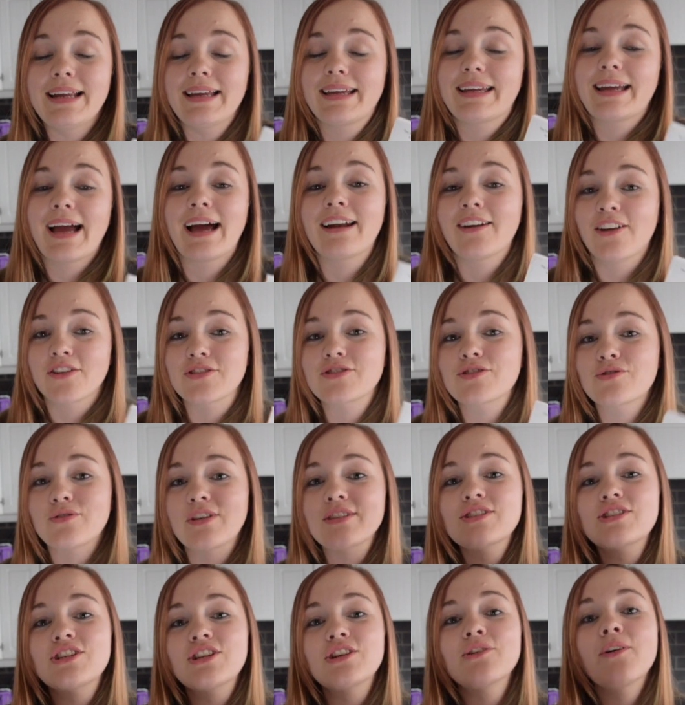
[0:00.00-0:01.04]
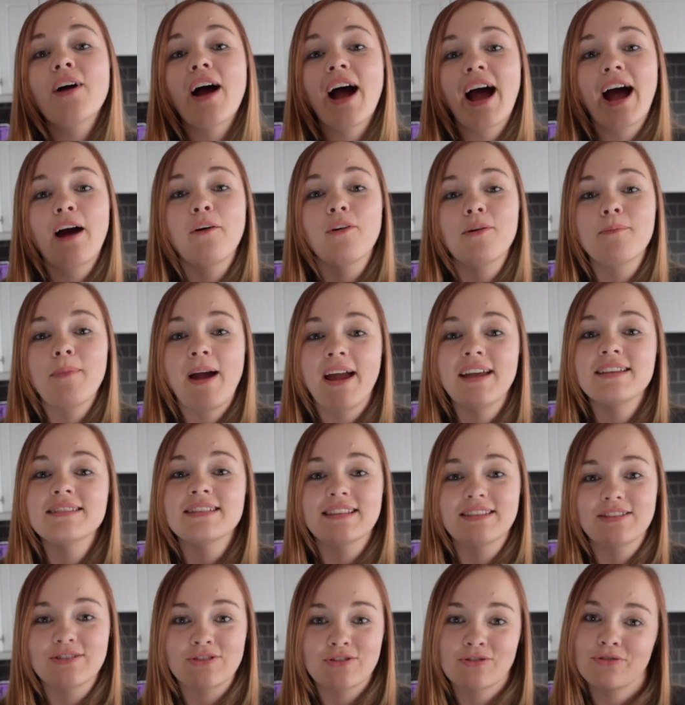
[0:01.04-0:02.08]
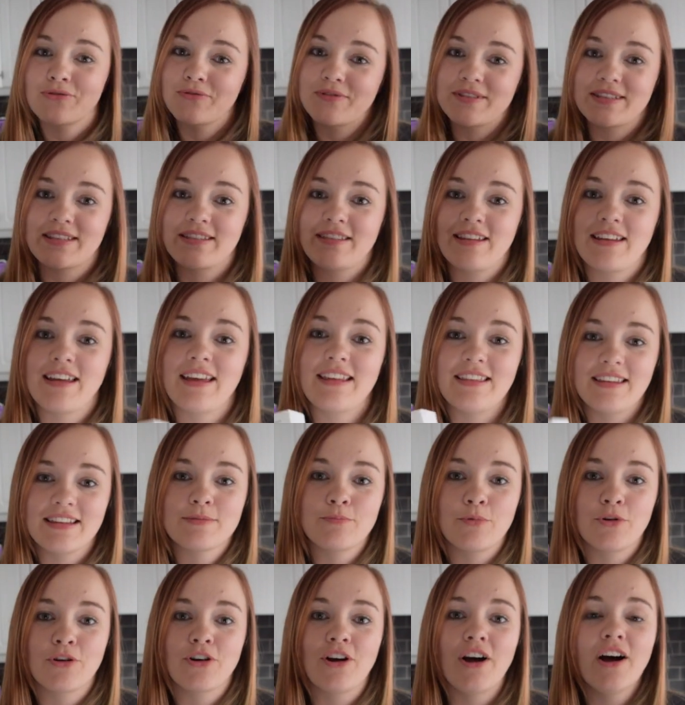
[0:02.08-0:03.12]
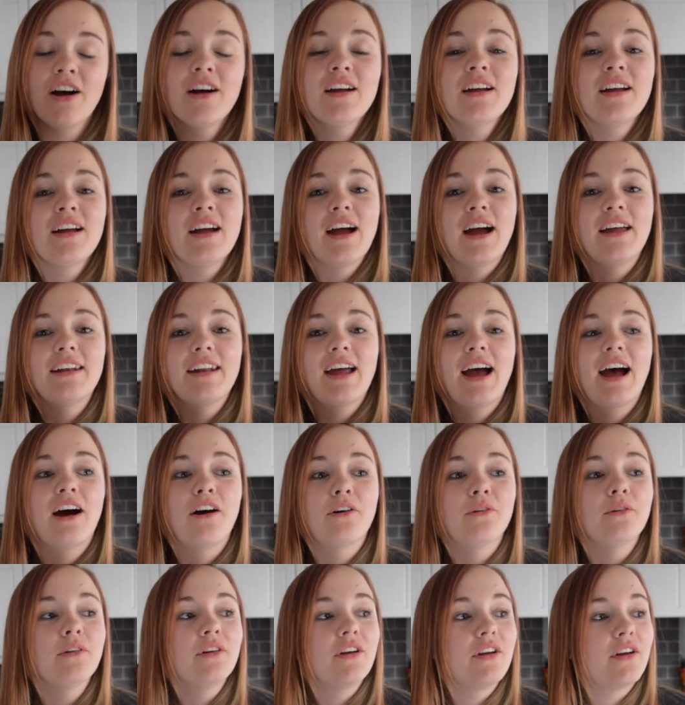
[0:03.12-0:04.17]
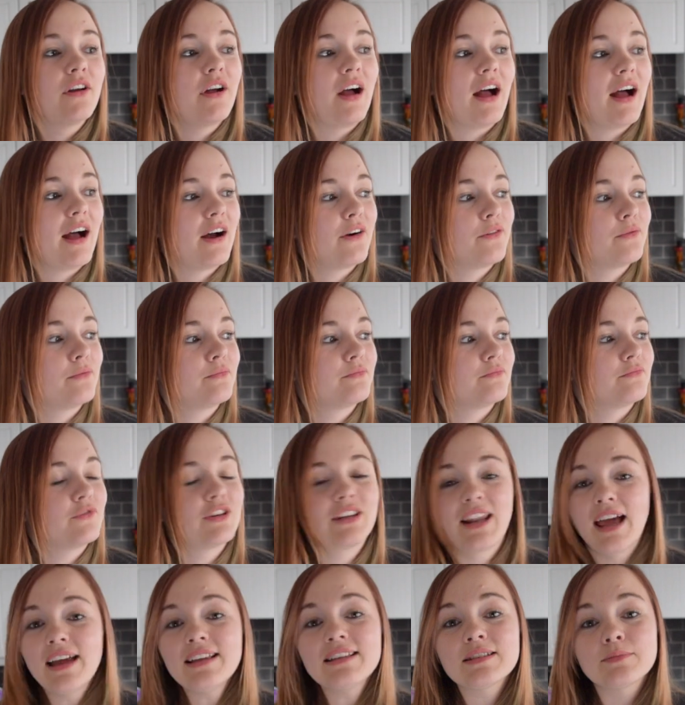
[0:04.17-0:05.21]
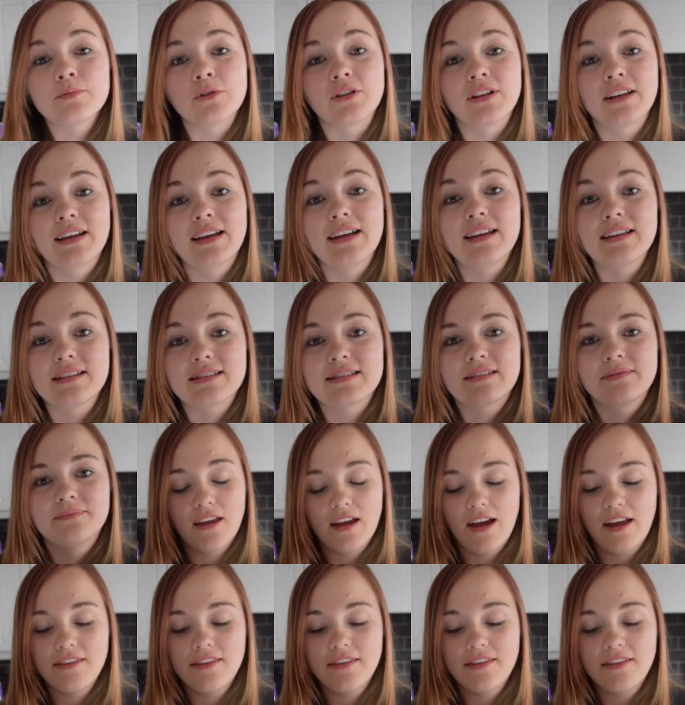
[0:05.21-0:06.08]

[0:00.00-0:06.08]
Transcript: cannot stress to you how amazing the stories in this book are, and how relatable it is.